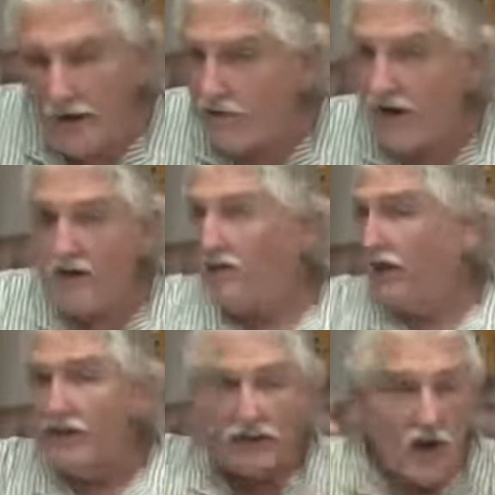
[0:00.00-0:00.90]
there,
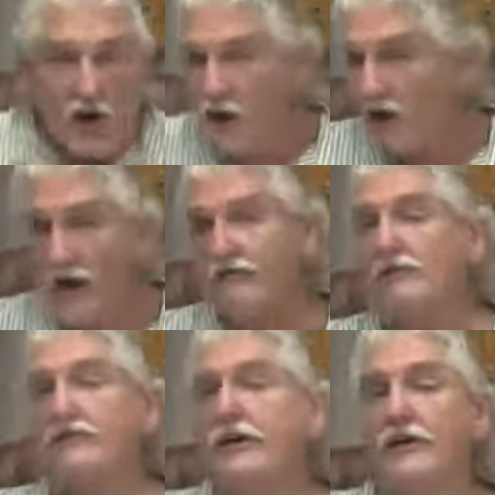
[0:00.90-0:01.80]
there, there's all
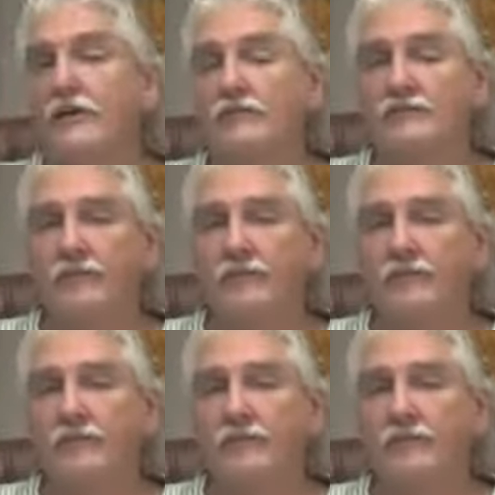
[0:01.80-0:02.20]
levels here.